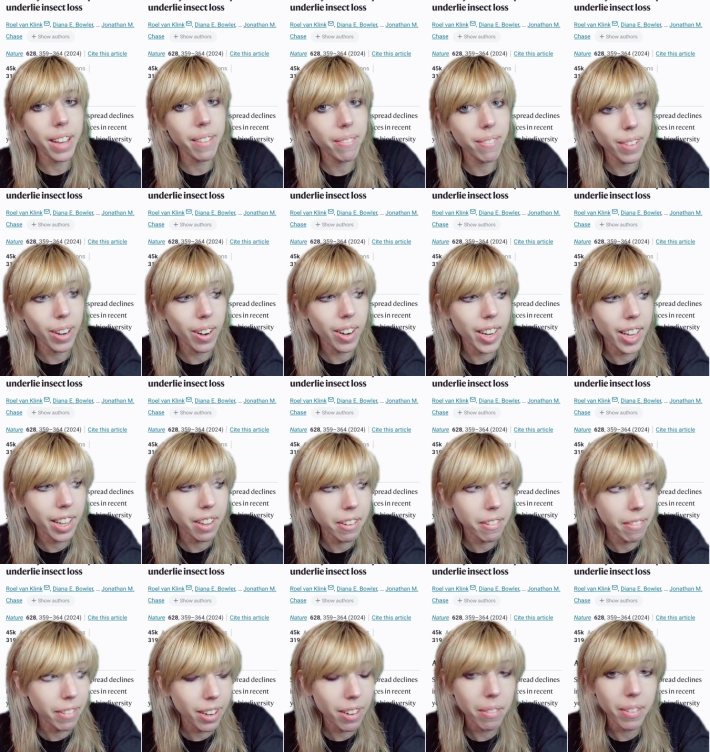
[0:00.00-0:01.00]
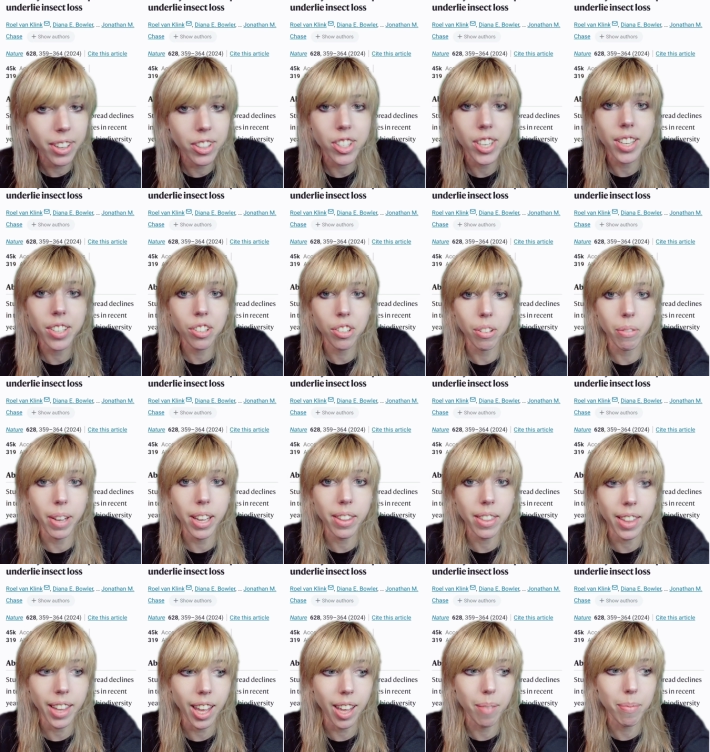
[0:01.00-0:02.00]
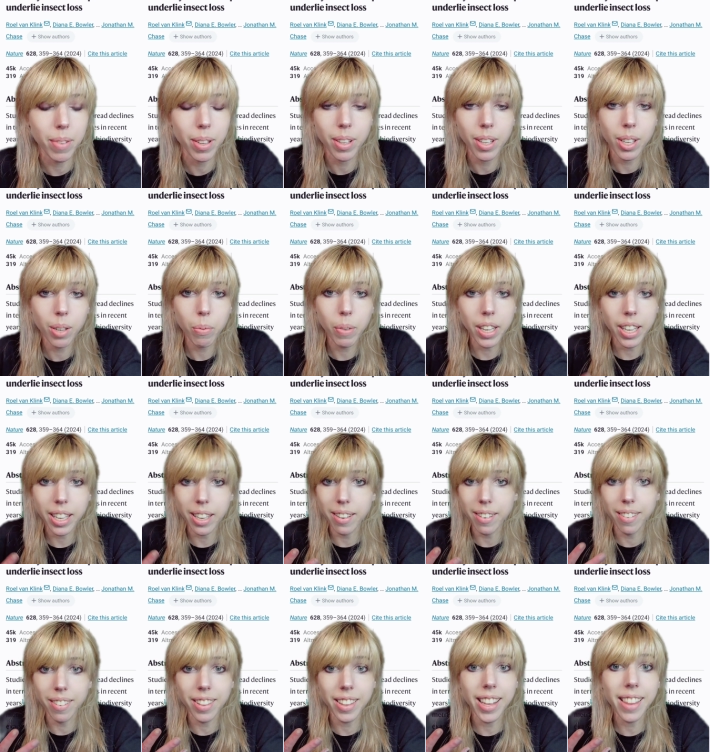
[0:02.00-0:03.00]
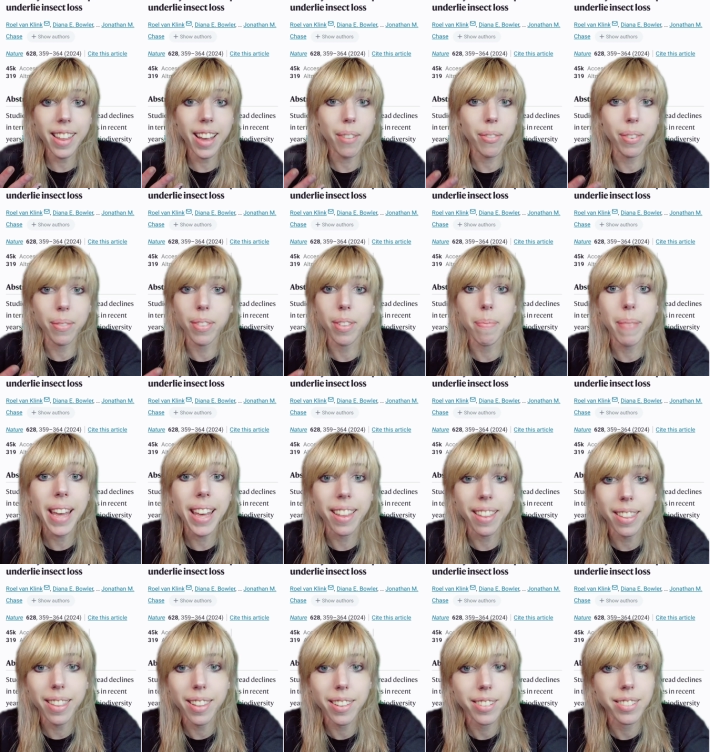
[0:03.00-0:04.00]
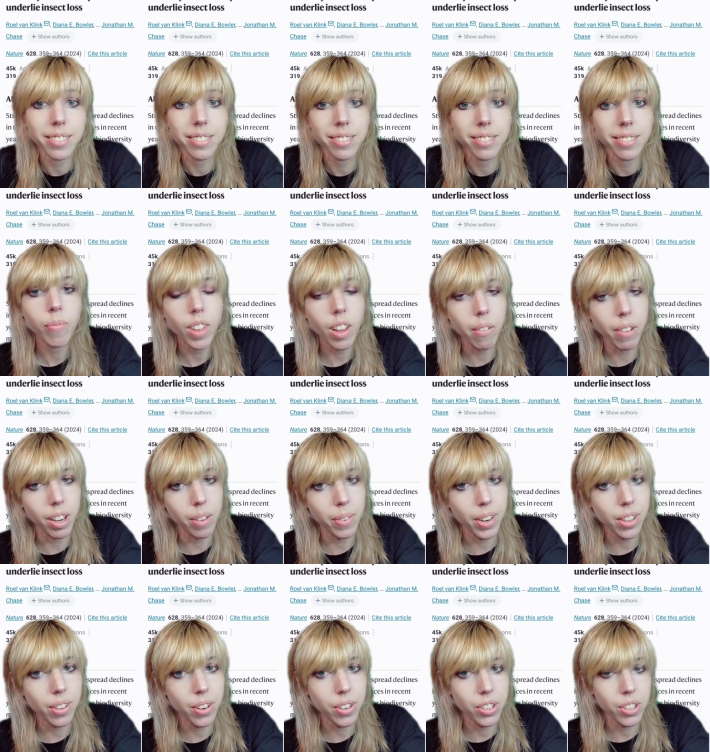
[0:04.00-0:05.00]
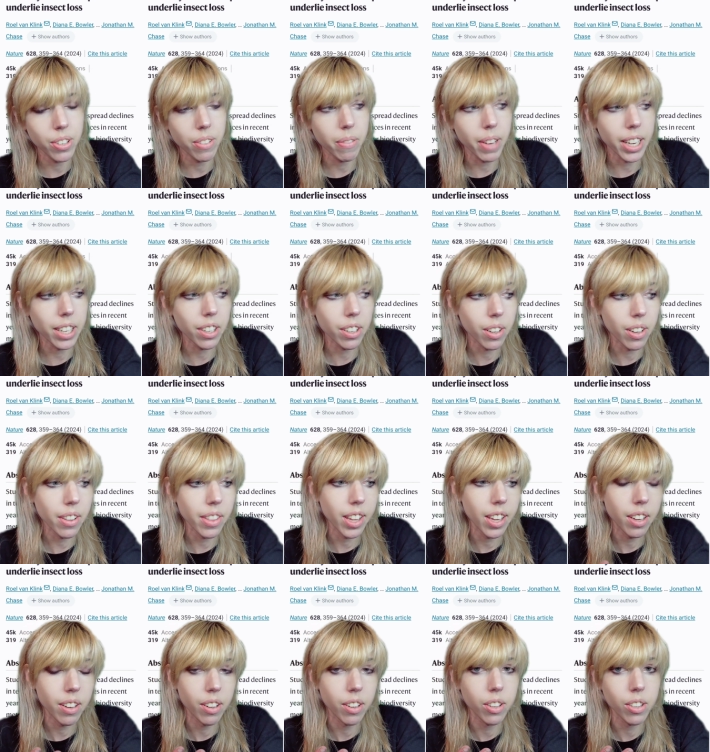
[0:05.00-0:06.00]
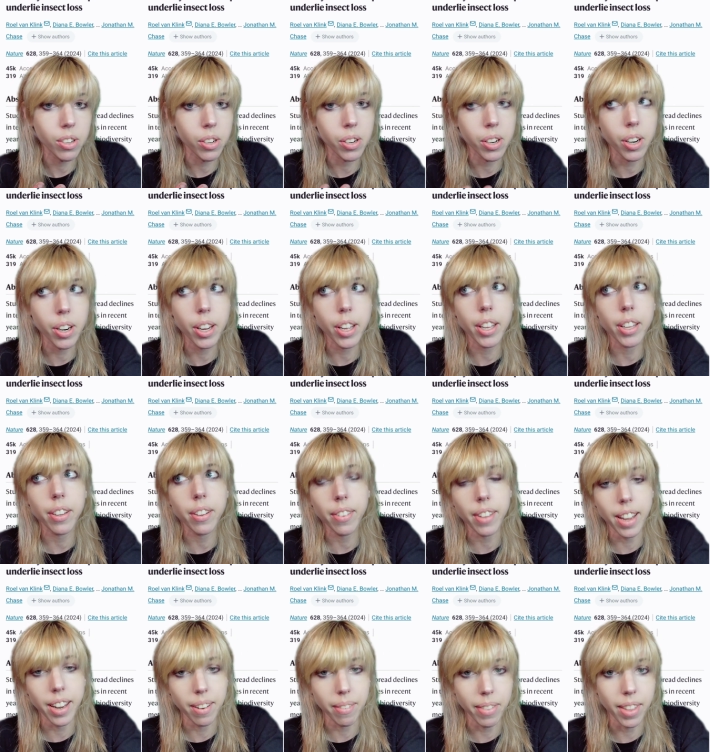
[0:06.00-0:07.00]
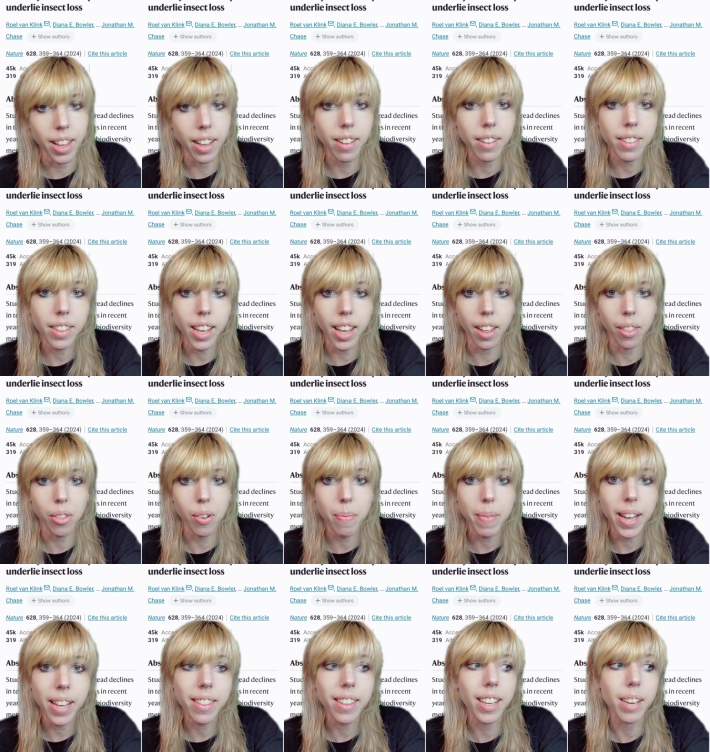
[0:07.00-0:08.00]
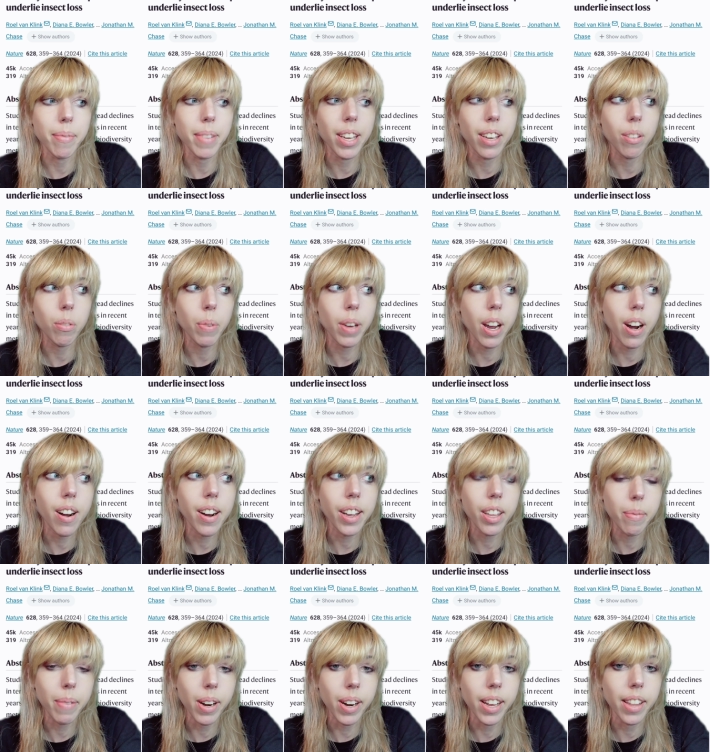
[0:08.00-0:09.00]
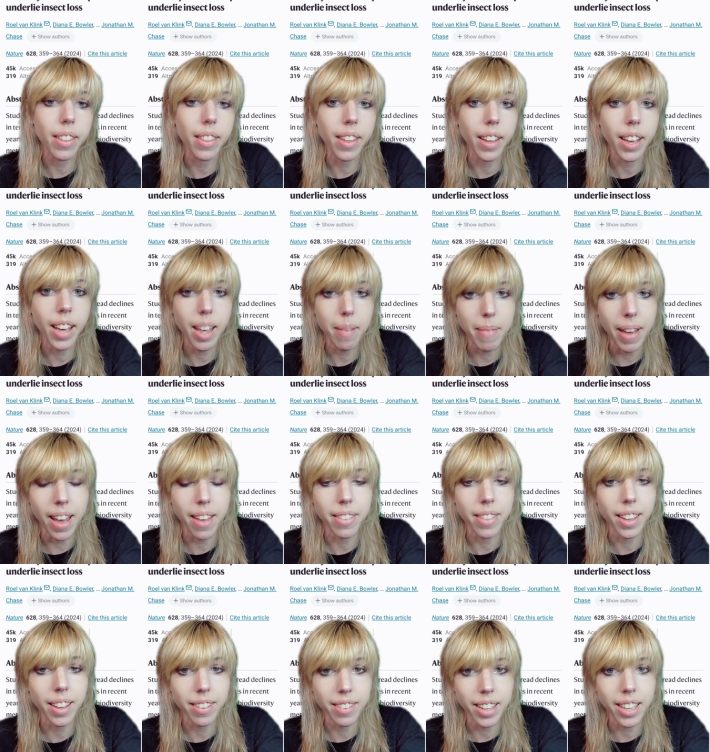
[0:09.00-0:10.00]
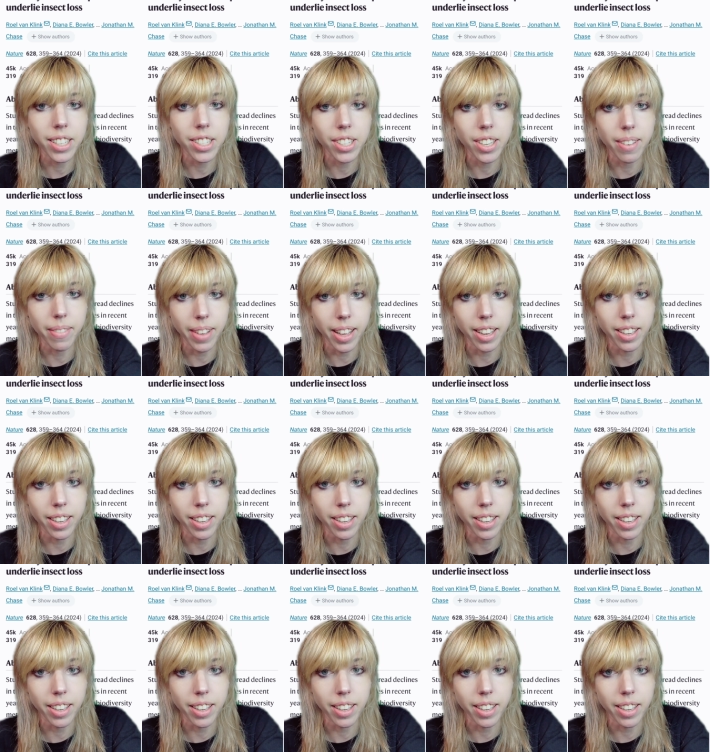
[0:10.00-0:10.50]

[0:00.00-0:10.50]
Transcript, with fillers: We have very clearly changed the landscape. We can see that from space. A lot of researchers like to call the current state of things the Anthropocene because we are experiencing a mass extinction